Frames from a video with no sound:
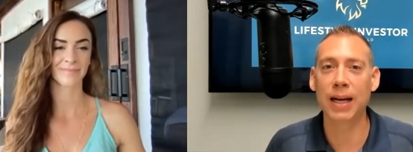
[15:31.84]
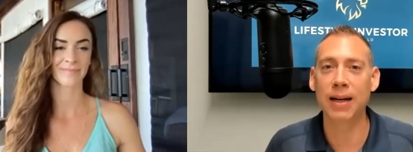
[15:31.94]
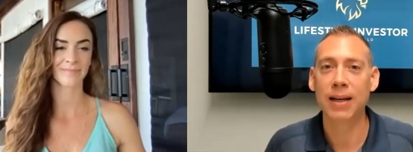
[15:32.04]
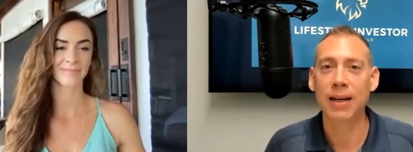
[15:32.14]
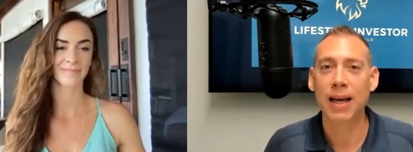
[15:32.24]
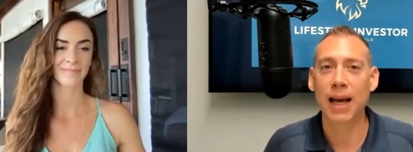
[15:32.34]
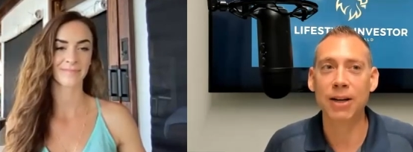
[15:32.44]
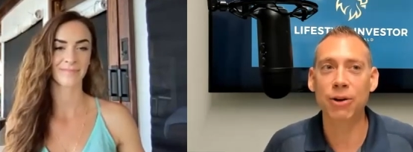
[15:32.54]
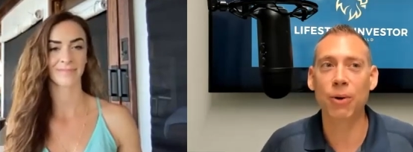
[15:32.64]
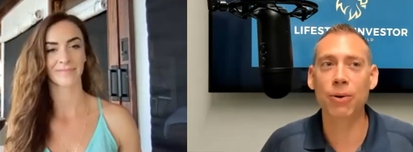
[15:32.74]
Speaker 1: in and
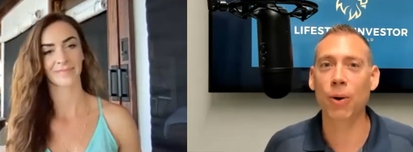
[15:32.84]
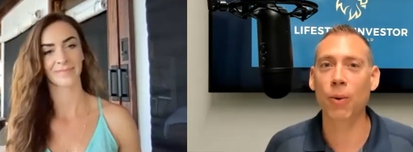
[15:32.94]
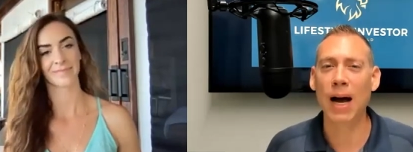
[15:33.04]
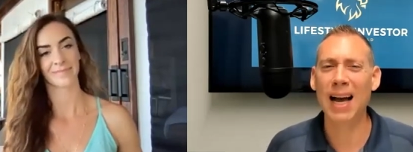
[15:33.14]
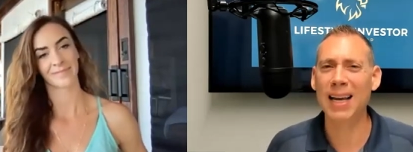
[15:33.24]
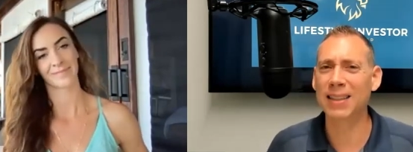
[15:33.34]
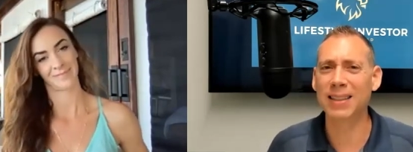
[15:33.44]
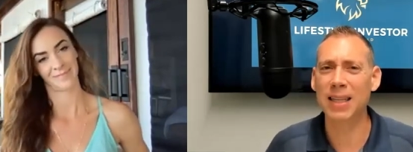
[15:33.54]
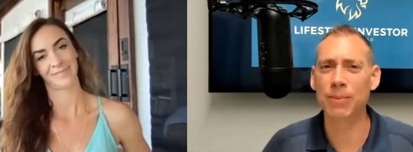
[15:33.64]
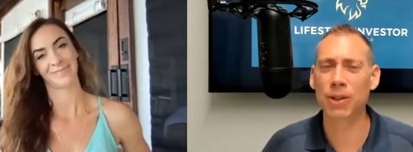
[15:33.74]
you don't know why and it
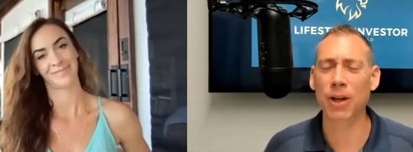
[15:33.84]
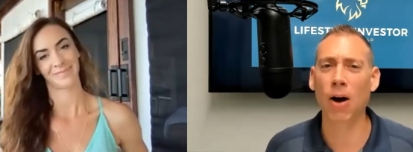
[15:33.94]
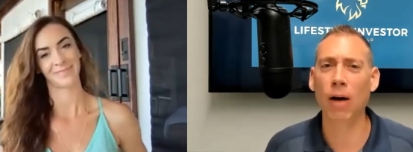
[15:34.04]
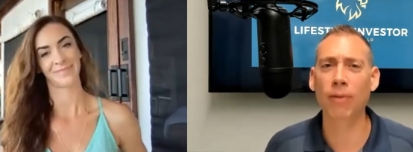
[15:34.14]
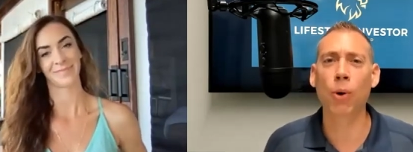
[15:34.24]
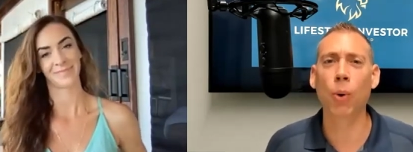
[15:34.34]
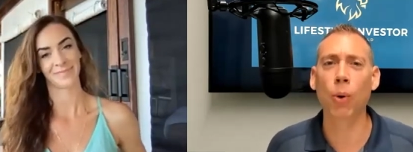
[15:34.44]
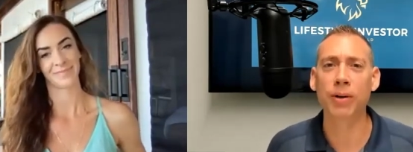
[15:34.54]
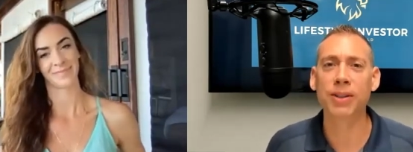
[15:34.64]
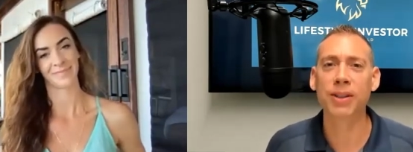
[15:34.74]
seems off
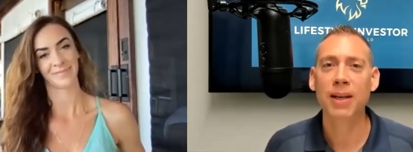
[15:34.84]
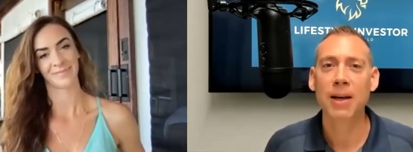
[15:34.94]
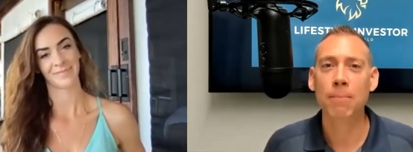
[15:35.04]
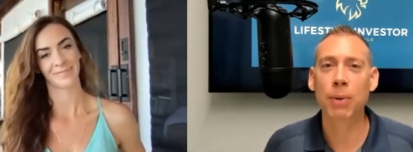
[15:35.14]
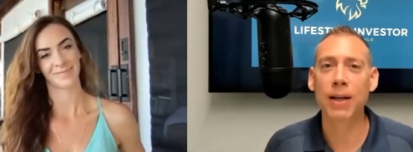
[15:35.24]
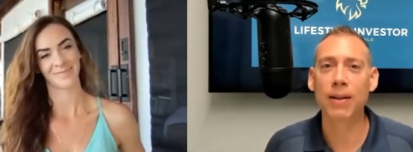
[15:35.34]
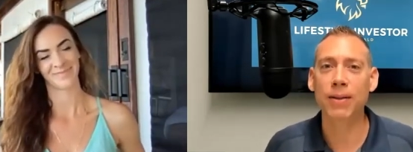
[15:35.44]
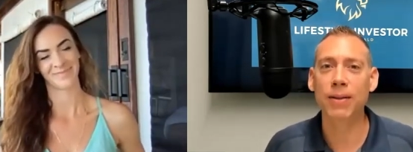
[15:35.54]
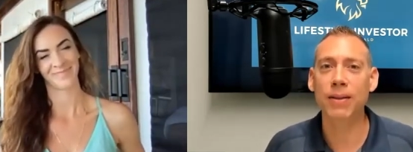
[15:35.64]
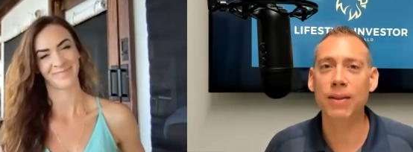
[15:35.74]
course but
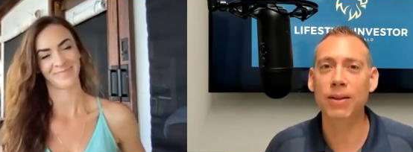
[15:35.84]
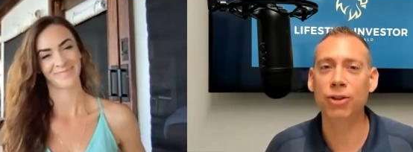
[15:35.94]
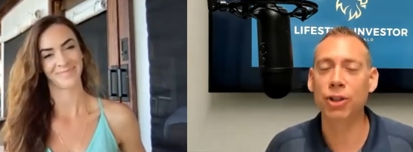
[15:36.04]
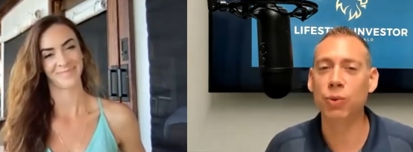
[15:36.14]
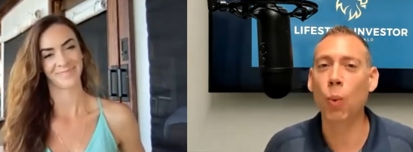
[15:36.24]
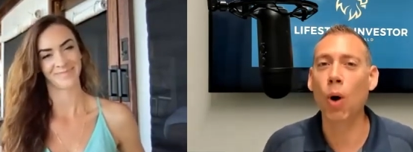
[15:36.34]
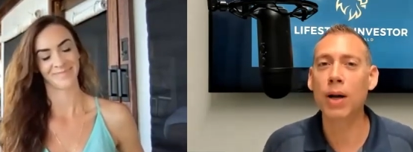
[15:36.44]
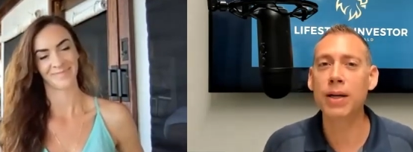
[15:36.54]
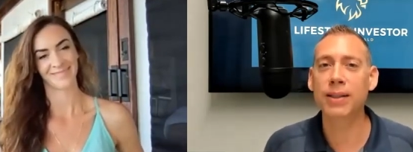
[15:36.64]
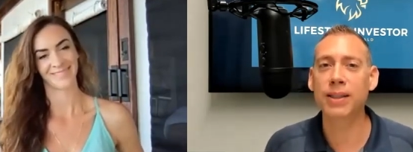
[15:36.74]
just
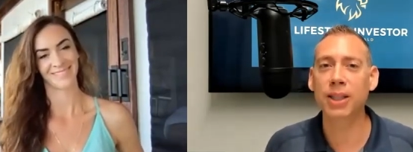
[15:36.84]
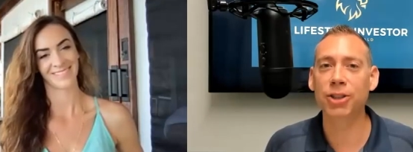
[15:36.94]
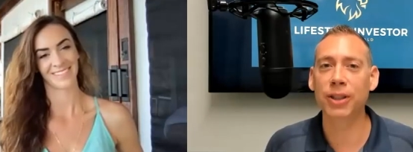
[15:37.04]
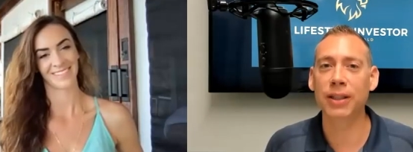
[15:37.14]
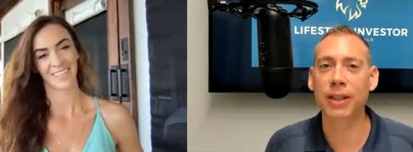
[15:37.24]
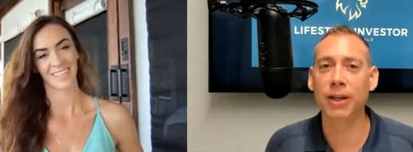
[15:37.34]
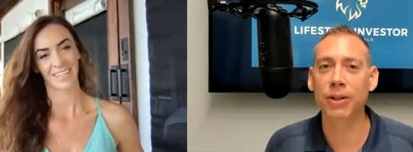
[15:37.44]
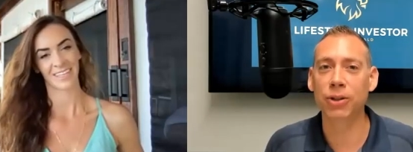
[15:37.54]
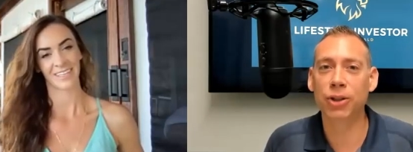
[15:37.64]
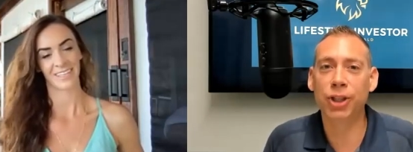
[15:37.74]
one decision
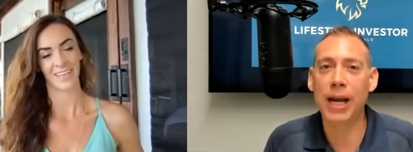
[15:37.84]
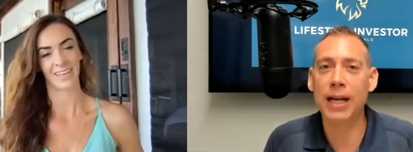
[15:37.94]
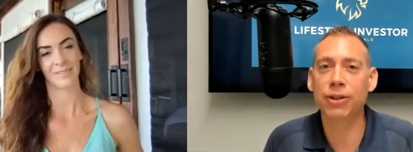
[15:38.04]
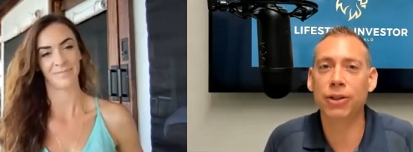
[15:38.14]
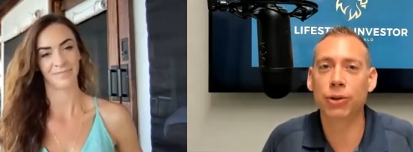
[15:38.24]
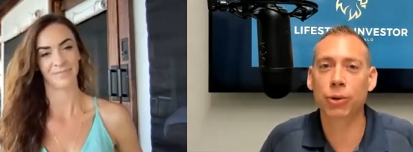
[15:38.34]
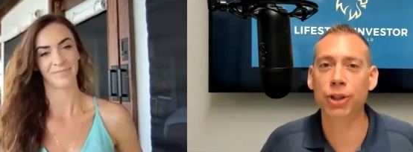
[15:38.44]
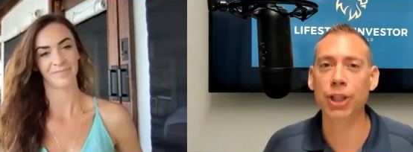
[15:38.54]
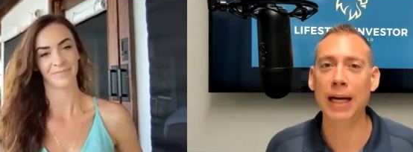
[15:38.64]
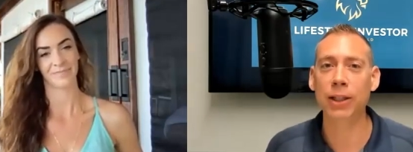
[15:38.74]
can change the
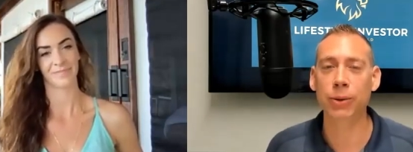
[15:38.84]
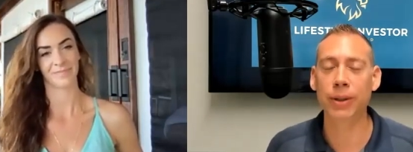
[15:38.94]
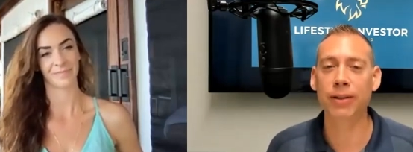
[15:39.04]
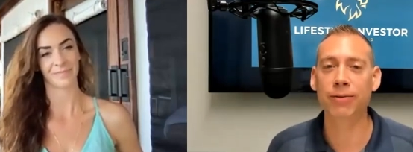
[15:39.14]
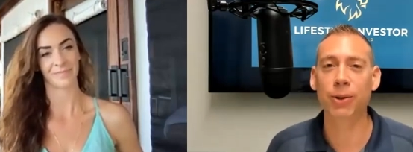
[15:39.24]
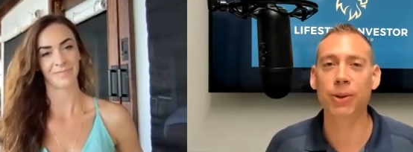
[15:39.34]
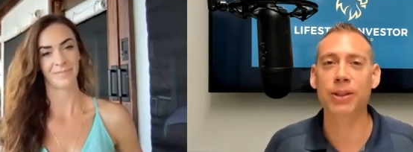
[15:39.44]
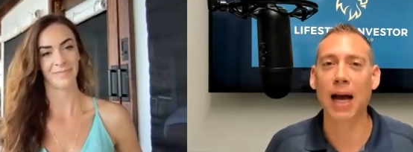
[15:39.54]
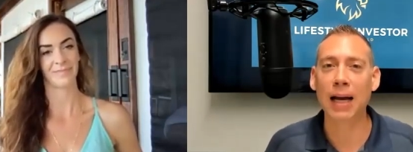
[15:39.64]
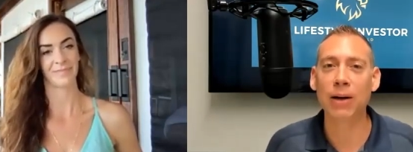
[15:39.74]
trajectory of your
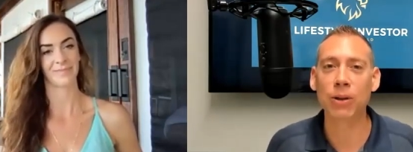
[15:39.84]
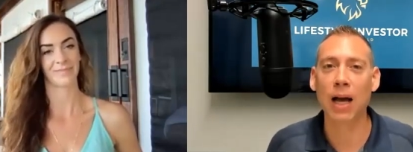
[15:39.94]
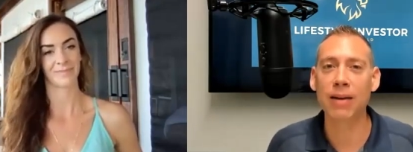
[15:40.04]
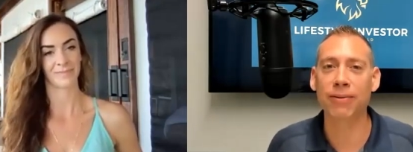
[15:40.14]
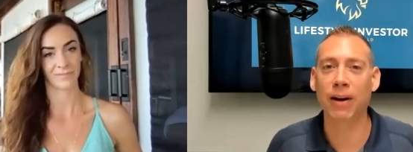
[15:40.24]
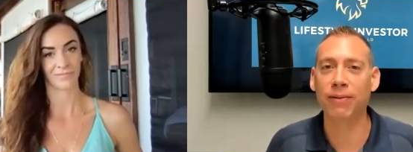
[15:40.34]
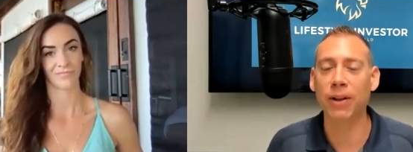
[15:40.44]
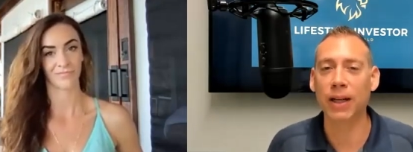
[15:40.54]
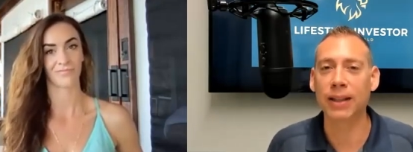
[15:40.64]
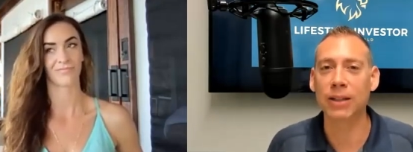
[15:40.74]
entire life and i feel
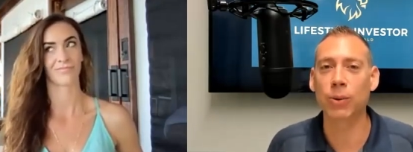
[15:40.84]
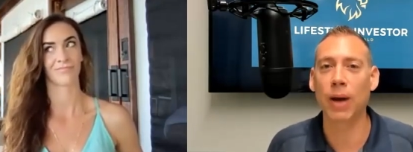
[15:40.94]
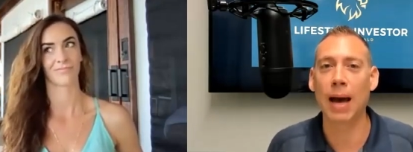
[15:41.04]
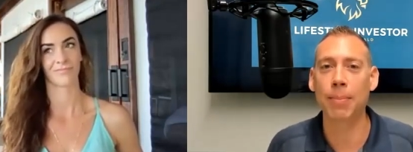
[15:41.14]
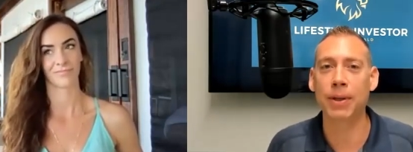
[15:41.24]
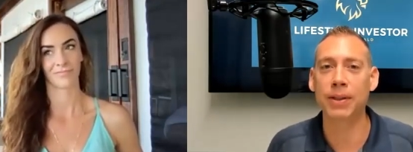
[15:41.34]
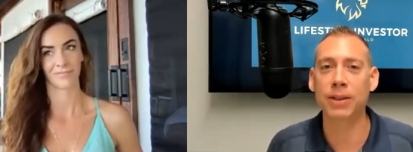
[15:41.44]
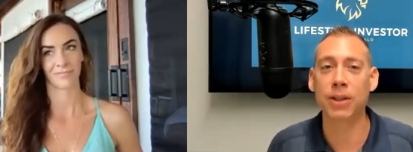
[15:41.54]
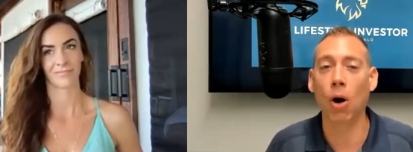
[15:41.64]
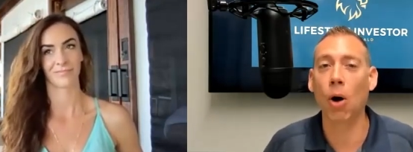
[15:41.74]
like that's what
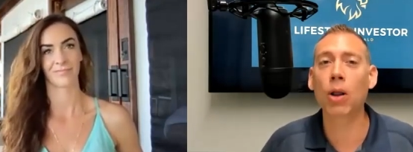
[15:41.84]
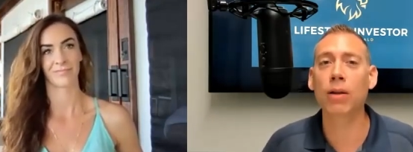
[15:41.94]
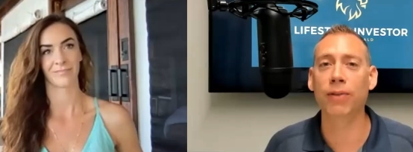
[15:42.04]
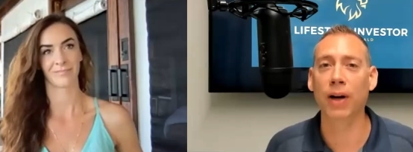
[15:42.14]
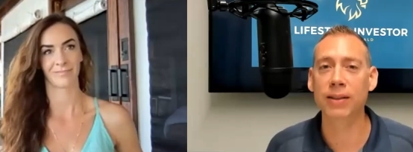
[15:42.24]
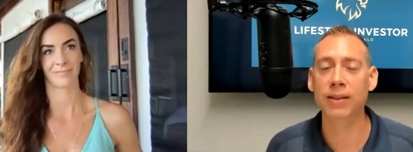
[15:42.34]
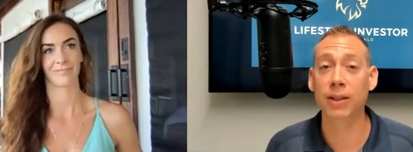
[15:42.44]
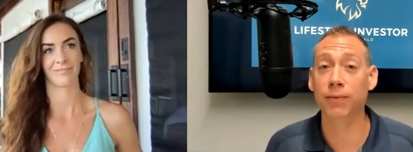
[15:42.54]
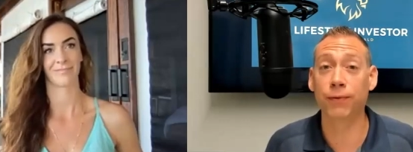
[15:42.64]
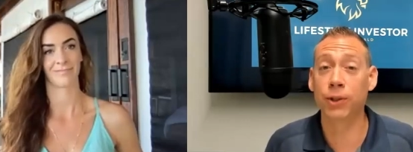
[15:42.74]
happens to all of us
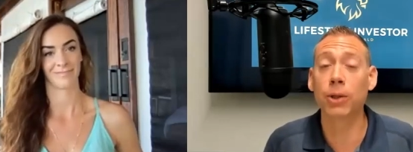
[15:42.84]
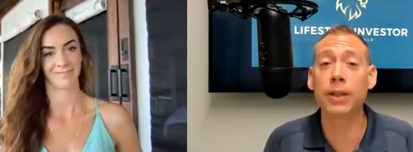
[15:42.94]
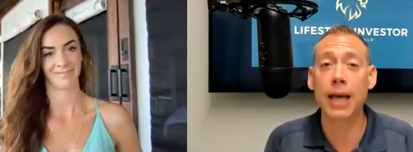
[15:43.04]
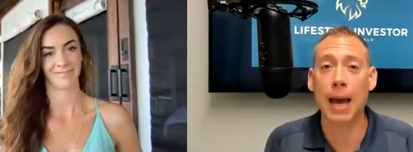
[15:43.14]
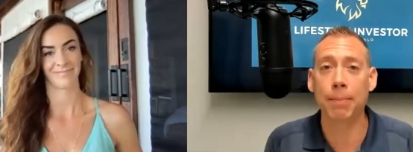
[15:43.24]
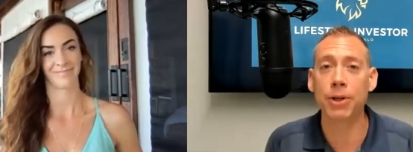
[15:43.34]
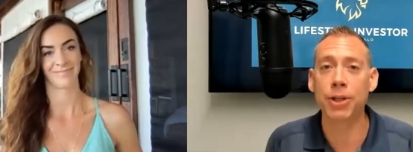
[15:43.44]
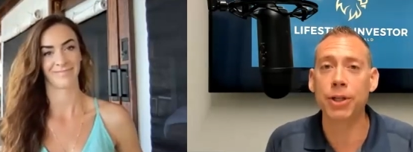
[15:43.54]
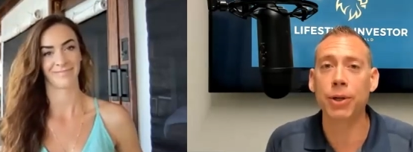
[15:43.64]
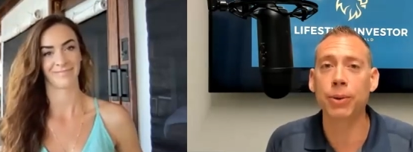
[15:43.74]
it certainly happened
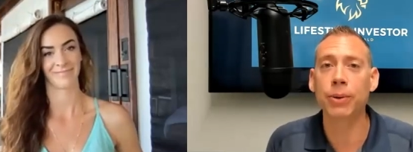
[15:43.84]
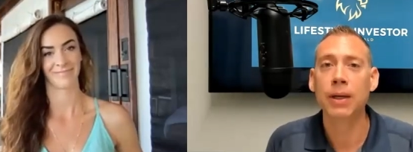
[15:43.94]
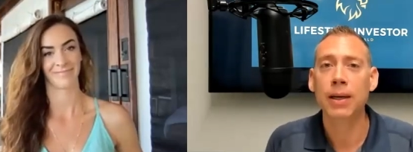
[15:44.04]
to you